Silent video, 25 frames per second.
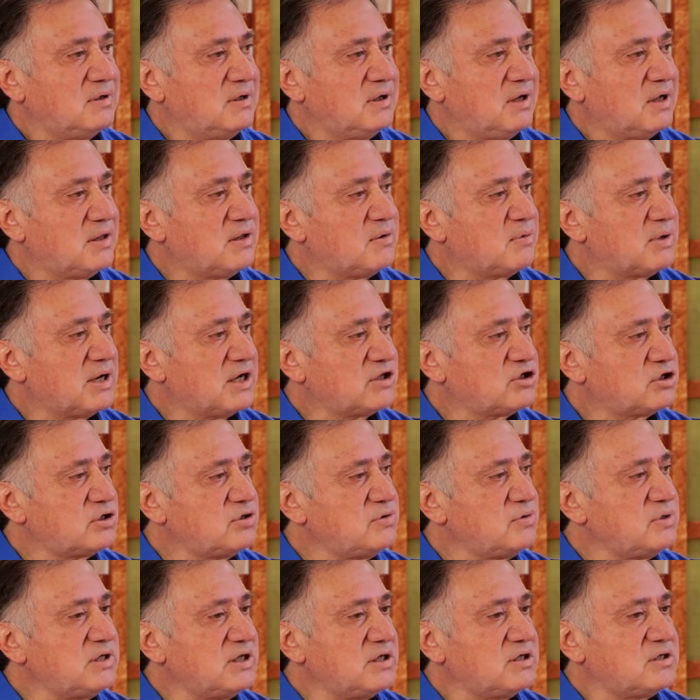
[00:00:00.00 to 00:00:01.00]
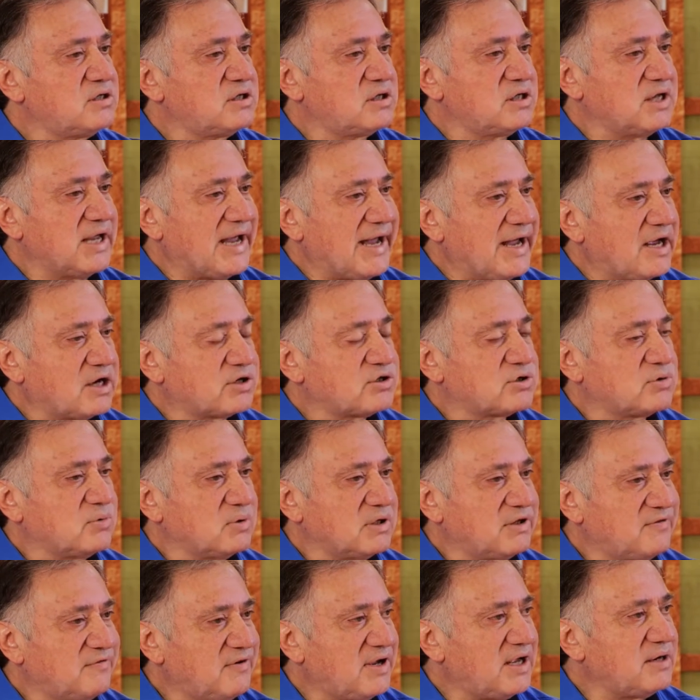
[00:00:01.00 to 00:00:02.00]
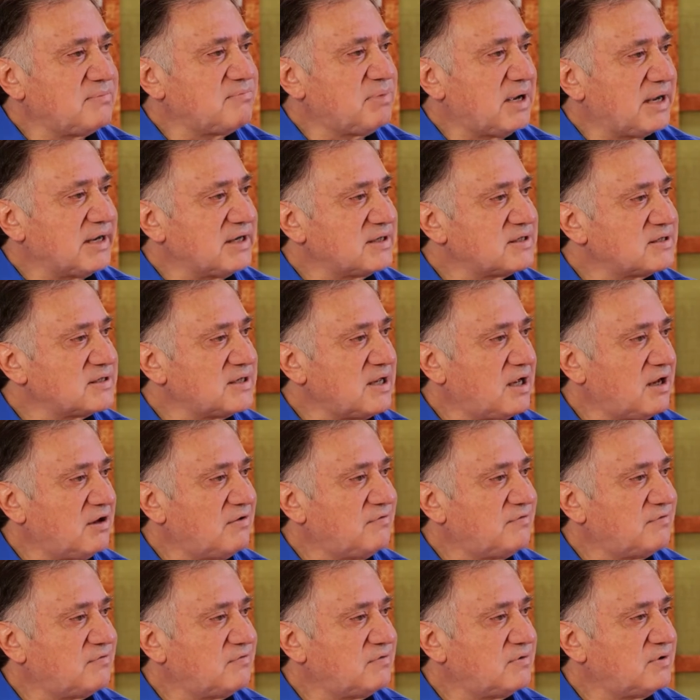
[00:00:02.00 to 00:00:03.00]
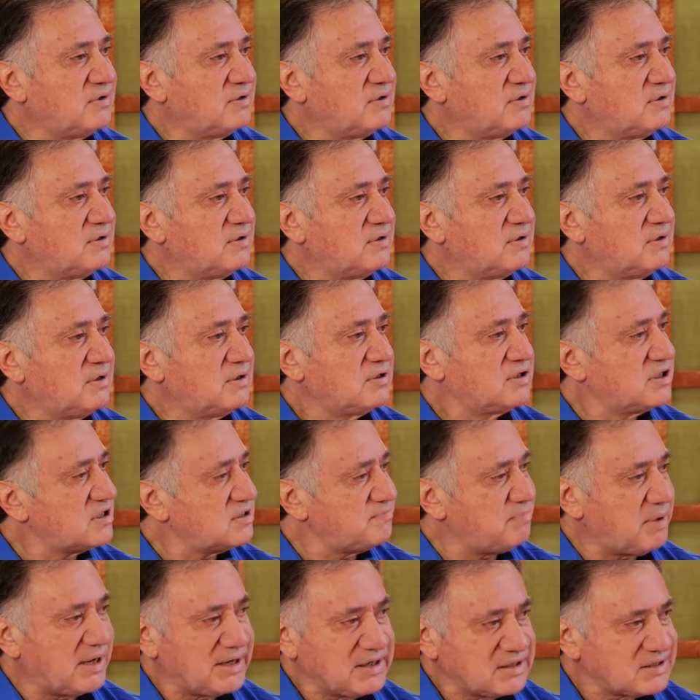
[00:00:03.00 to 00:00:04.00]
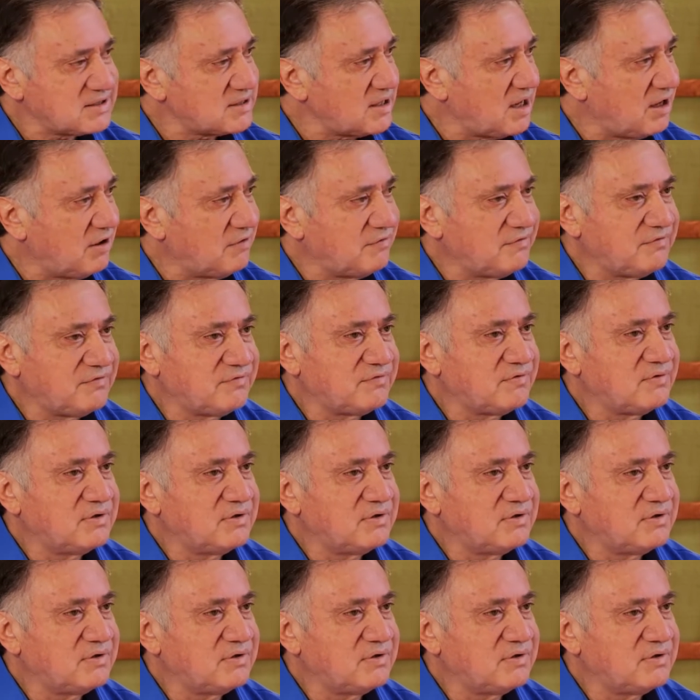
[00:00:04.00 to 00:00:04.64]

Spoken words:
And then when I tune into the actual event by itself, just by itself,